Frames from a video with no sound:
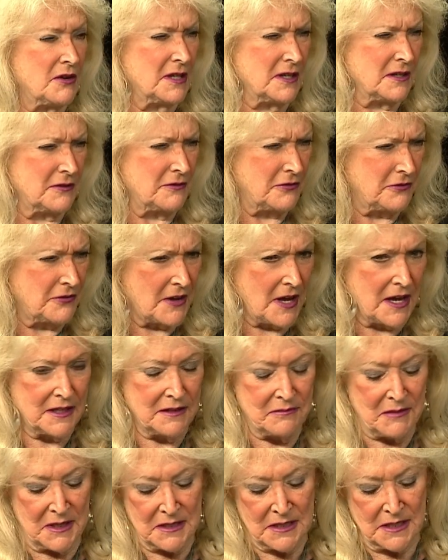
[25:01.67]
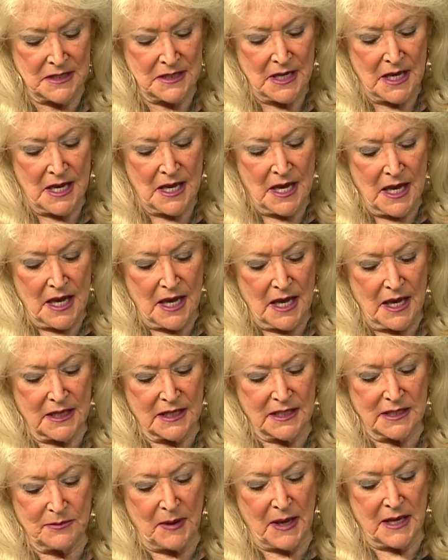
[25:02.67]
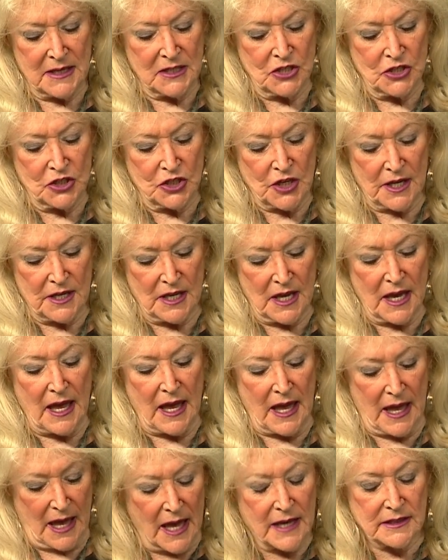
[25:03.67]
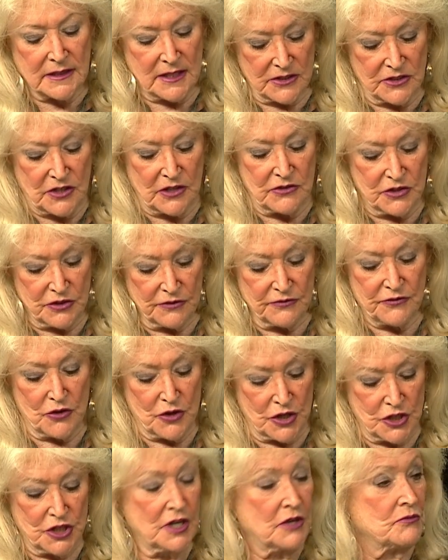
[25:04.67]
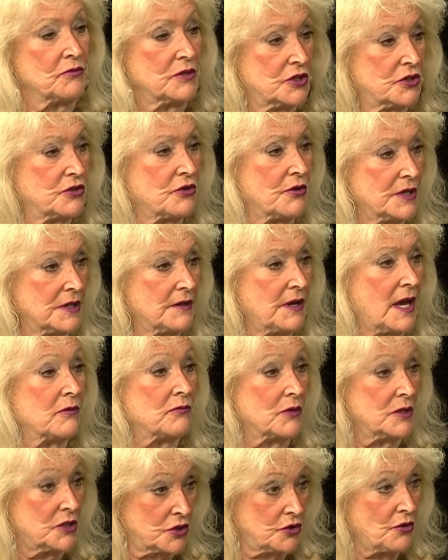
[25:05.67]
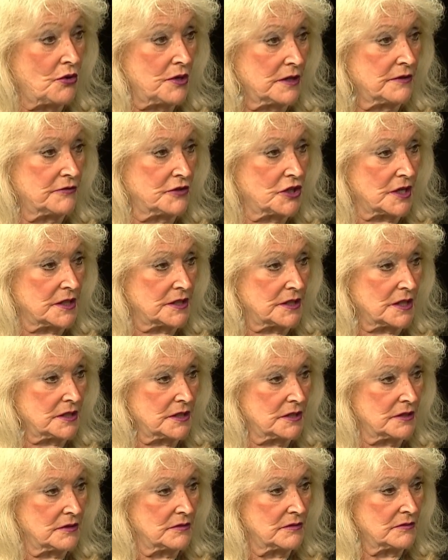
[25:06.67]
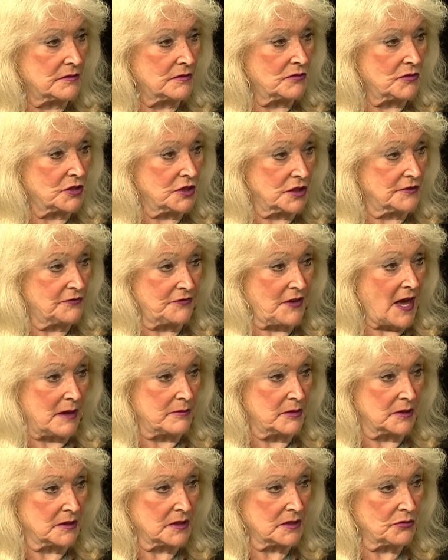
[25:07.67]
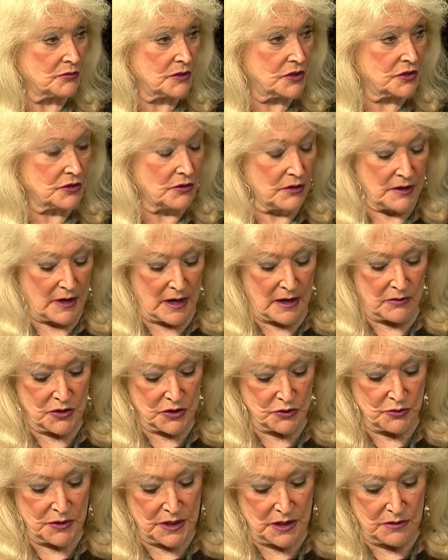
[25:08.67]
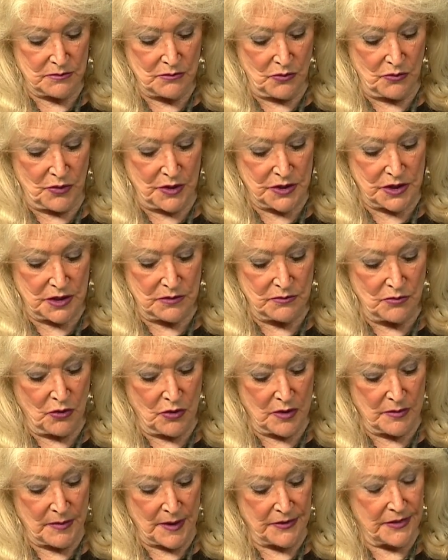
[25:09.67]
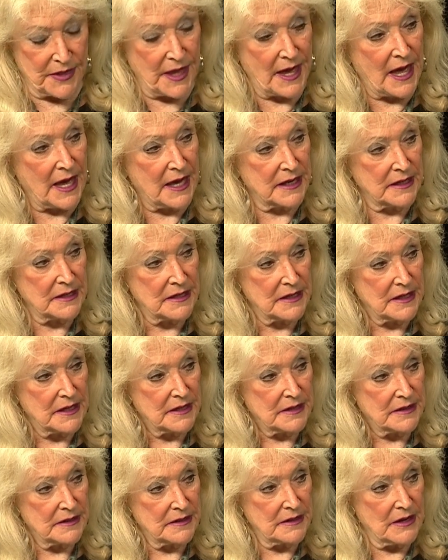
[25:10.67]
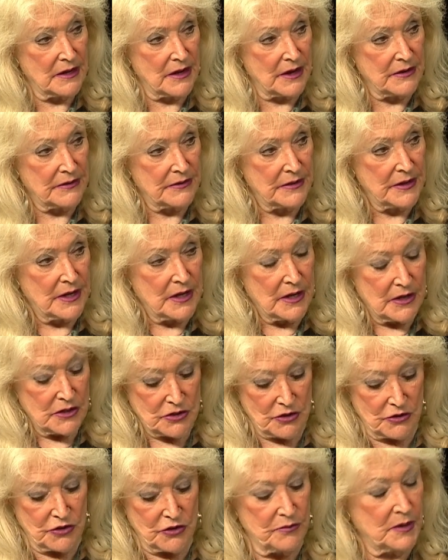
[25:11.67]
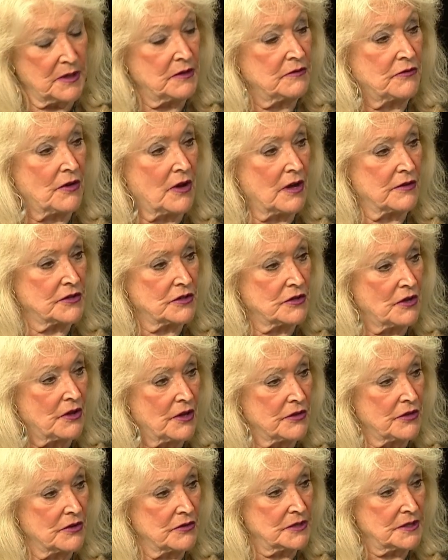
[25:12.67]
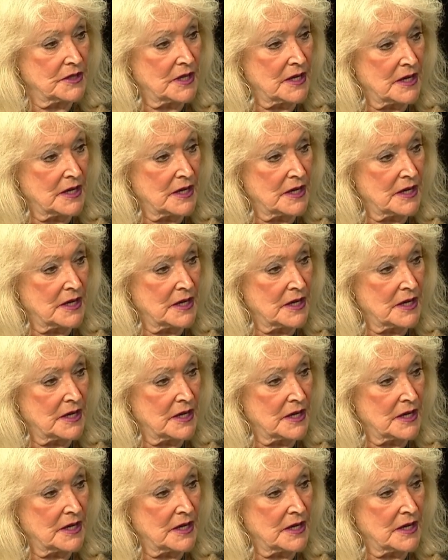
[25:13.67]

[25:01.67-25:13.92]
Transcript: confinement, expanding access to diversion and restorative and restorative justice, which is fabulous. Restorative, and I wish we did more about that. Yeah. So you've been involved in all those things.